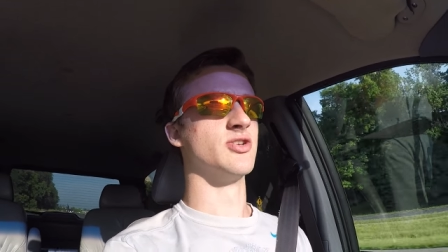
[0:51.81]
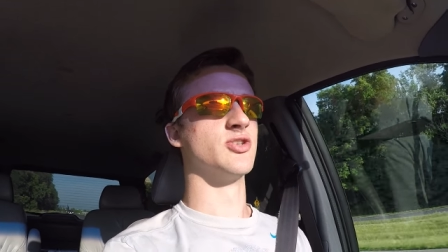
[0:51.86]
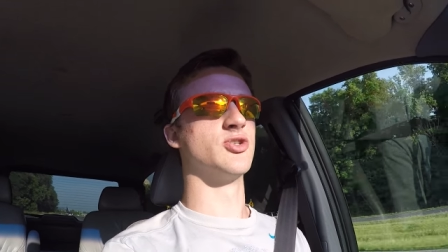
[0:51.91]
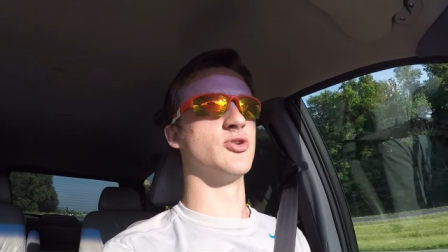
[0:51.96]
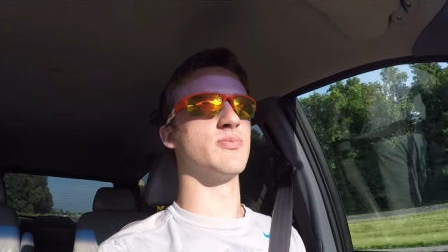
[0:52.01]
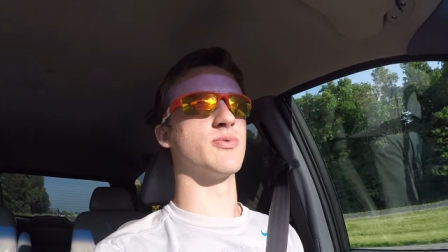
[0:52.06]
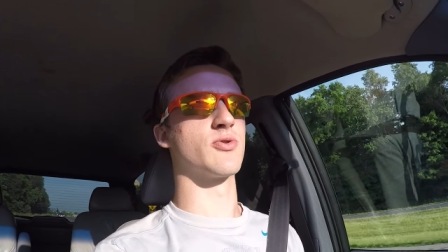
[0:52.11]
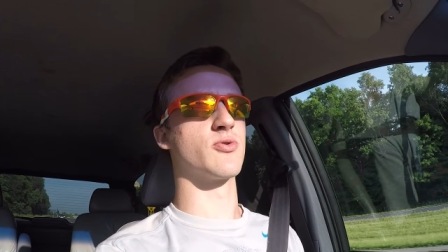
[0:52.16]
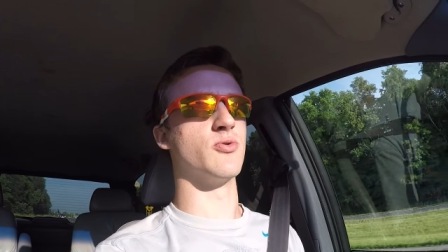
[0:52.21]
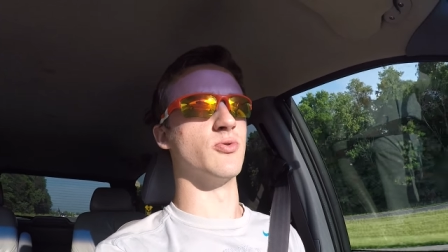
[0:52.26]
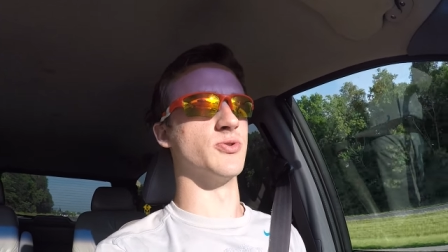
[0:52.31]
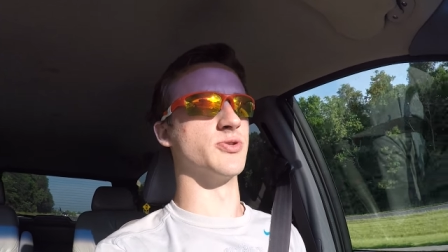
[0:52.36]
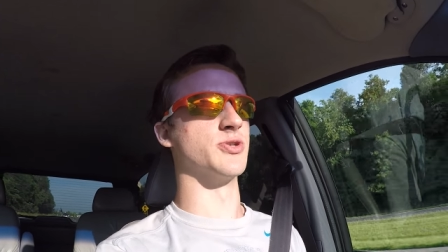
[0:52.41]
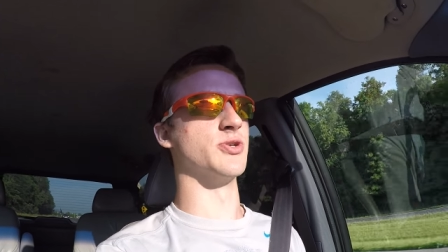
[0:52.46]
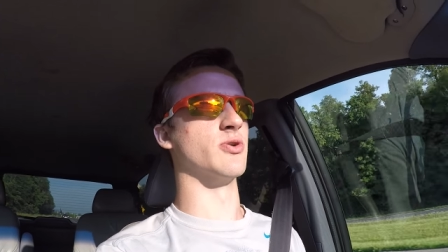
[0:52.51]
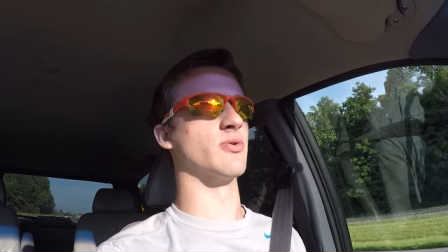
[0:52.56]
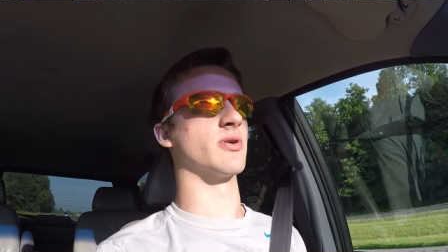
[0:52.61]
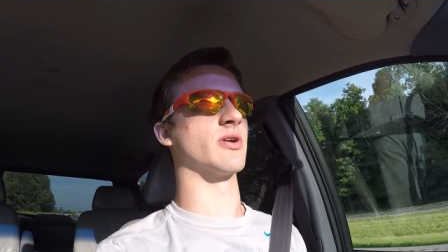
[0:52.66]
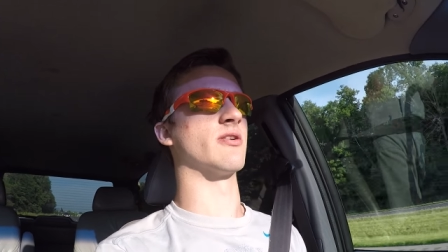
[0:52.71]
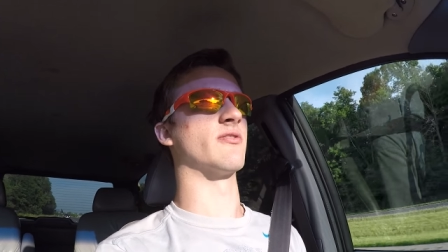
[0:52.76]
super cool
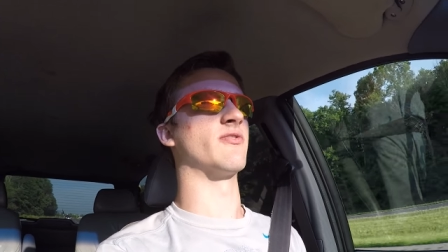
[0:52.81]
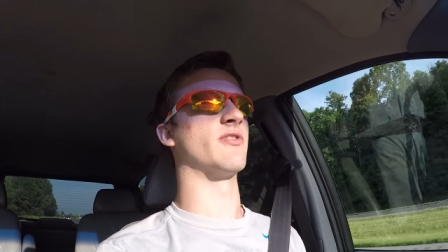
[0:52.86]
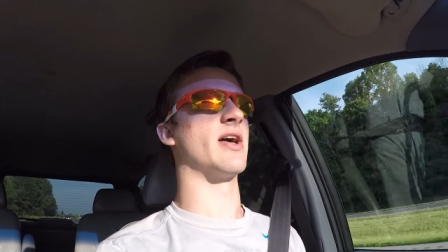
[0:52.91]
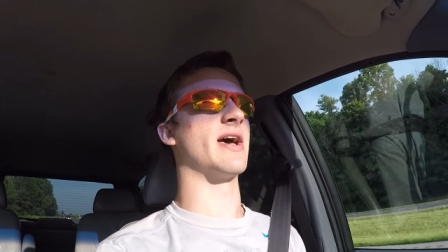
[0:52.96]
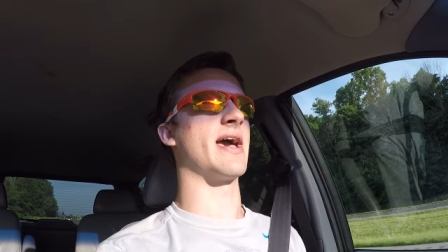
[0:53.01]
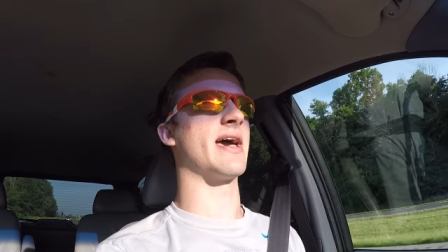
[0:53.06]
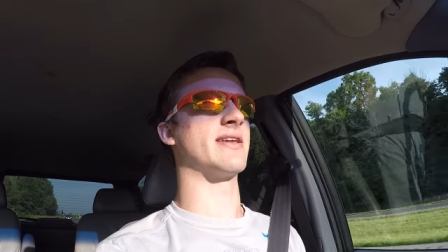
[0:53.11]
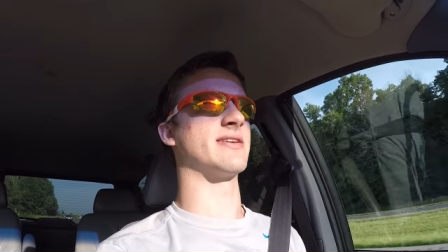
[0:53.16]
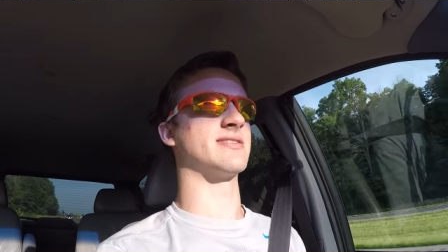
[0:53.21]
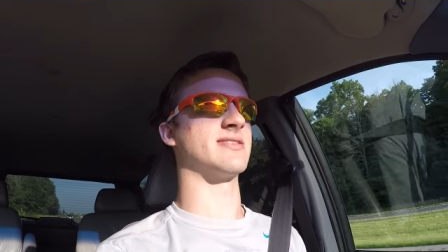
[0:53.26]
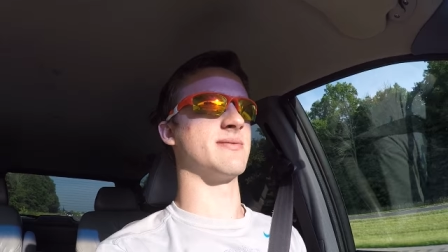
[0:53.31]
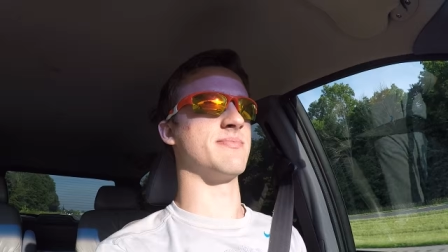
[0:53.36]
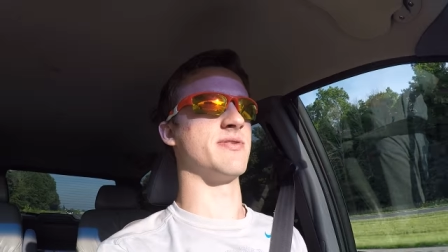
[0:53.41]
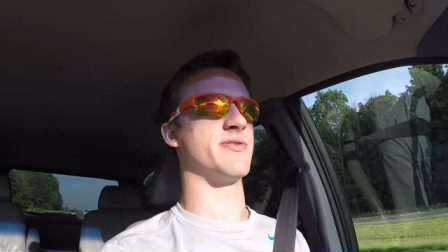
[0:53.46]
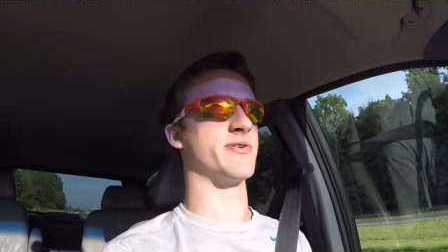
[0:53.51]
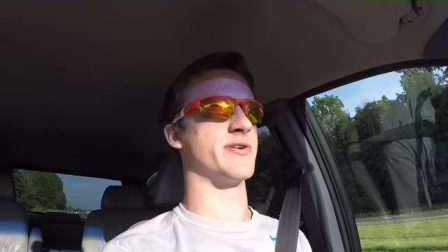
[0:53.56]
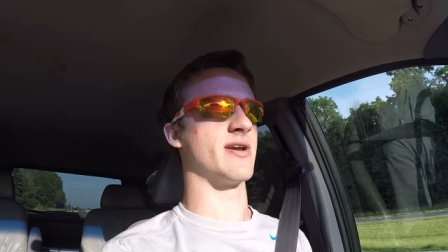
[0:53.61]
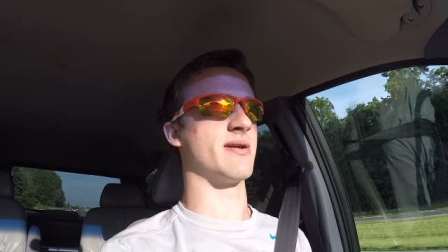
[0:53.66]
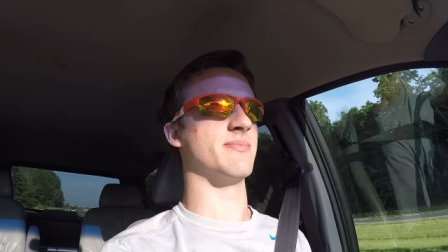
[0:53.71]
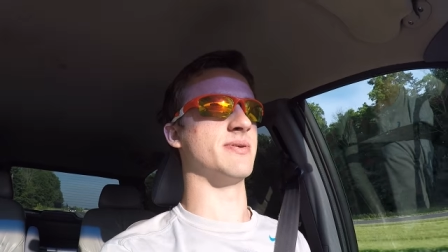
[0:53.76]
too. We're gonna fly out of
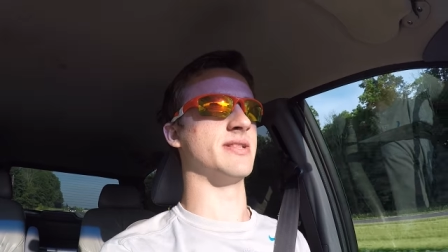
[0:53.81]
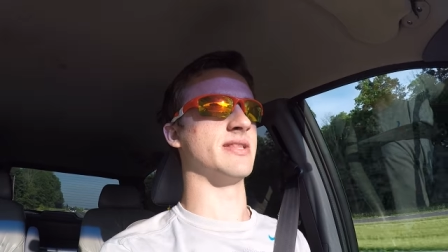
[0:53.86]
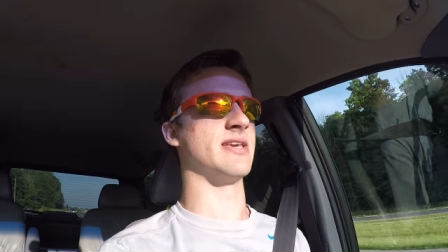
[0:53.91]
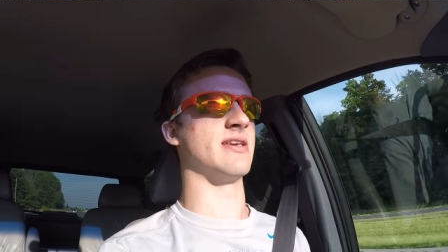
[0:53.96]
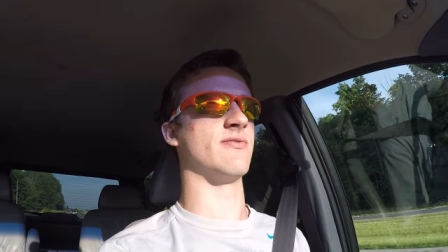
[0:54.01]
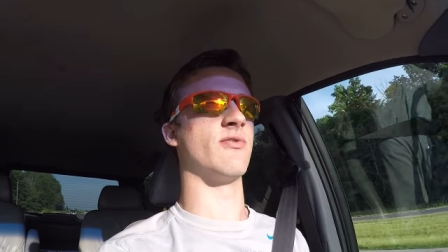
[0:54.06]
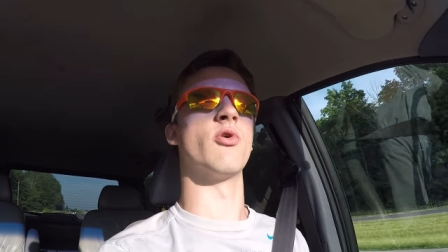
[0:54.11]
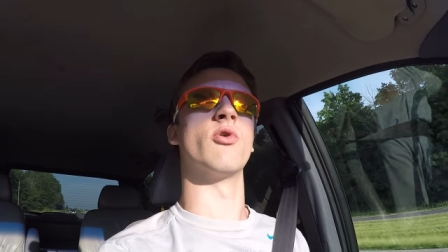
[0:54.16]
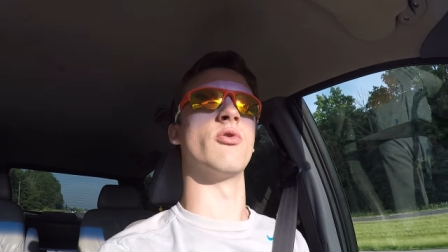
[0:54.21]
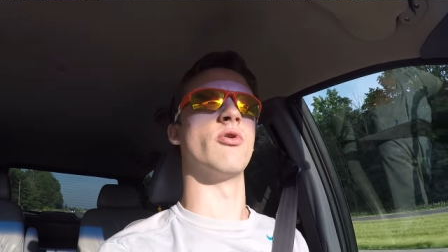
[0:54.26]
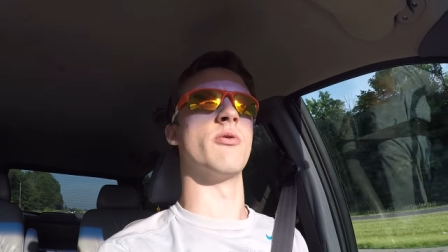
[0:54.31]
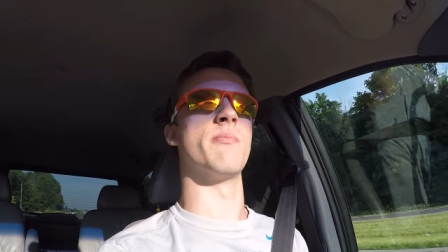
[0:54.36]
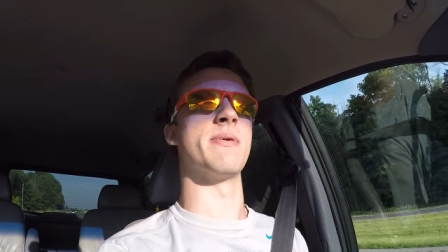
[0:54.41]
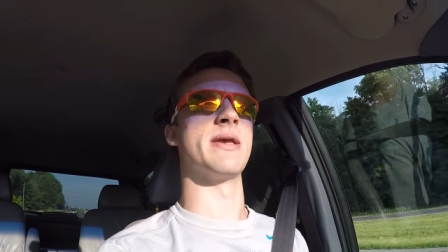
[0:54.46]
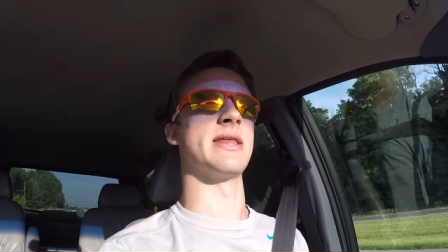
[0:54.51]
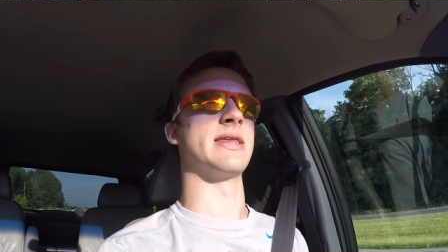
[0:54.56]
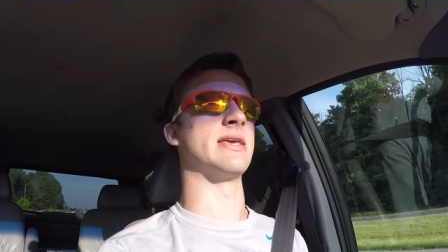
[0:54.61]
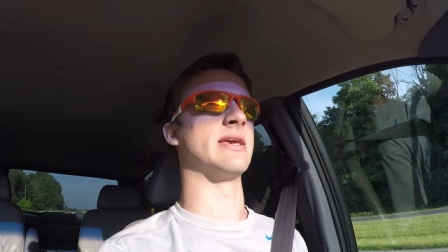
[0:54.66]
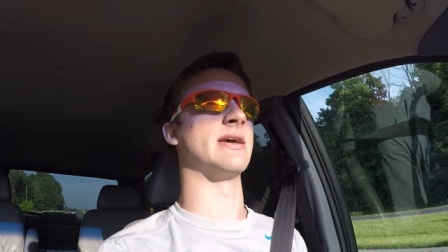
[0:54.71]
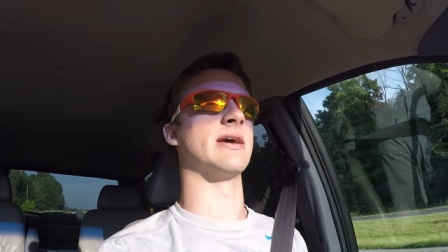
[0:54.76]
Serbia, I believe, or
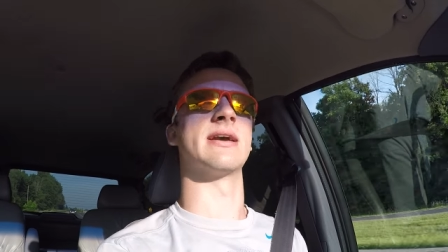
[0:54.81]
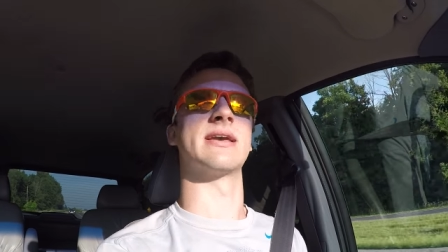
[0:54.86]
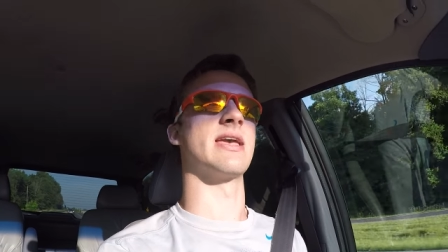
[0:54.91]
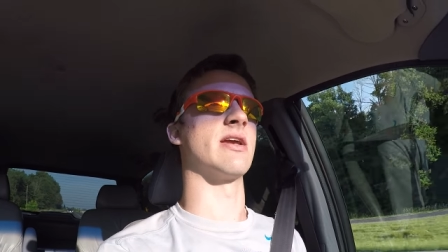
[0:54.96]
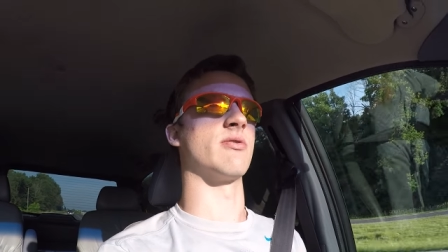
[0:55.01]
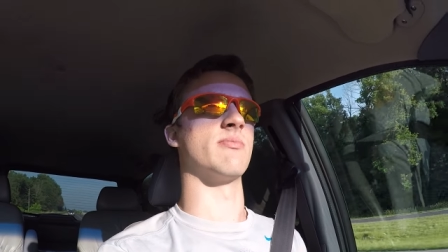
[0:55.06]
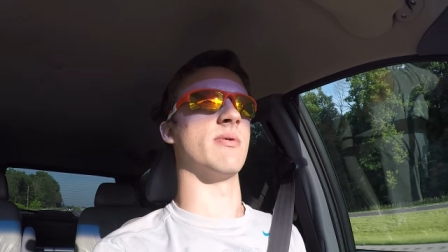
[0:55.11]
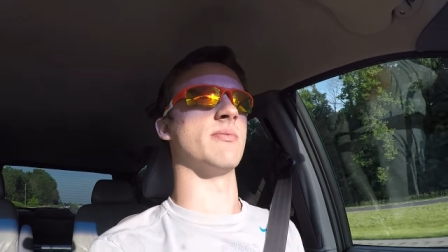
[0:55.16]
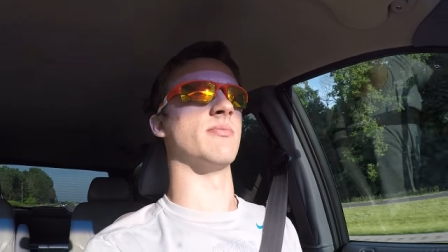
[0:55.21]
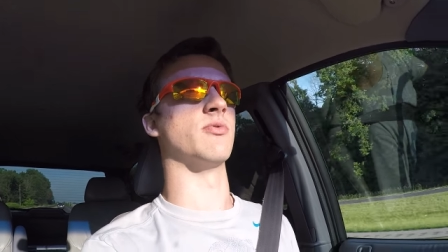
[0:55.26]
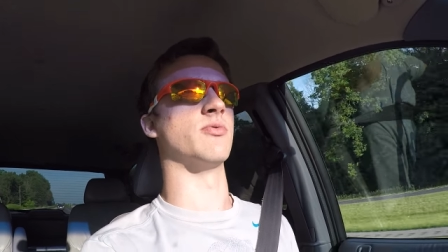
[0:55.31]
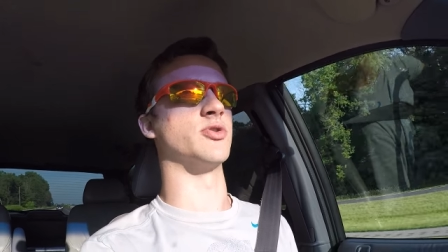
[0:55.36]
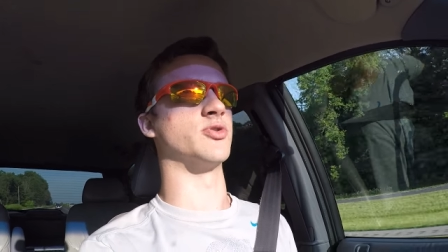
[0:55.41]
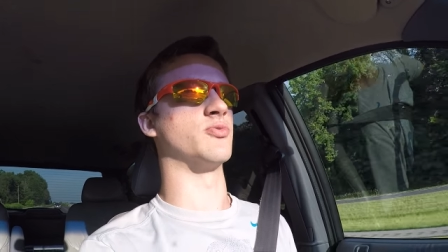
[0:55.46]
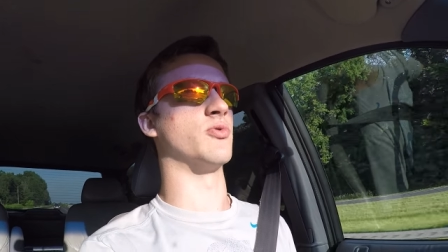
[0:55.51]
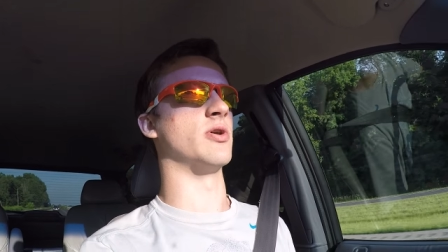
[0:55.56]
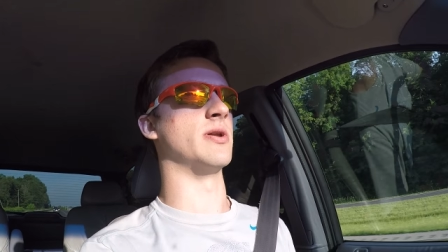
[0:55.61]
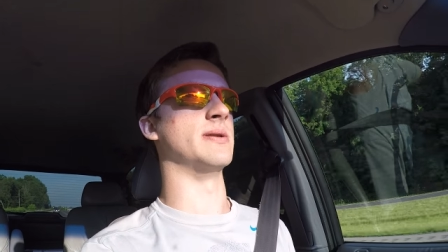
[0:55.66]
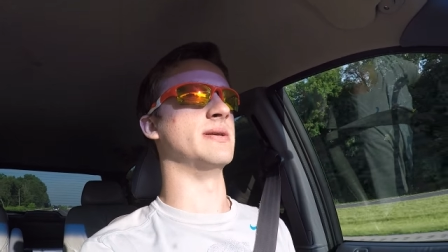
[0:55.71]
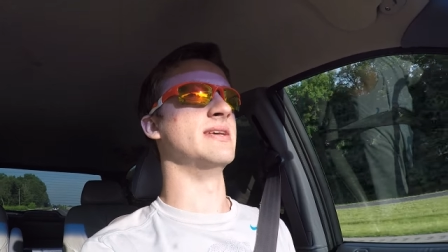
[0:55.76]
Romania. I can't remember which
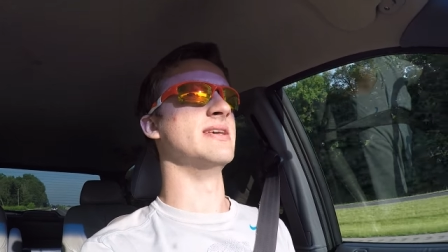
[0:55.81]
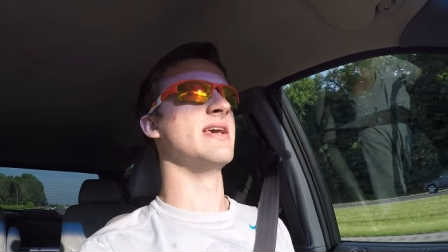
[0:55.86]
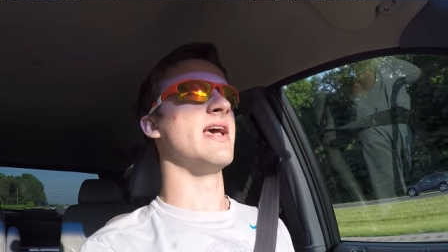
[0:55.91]
one.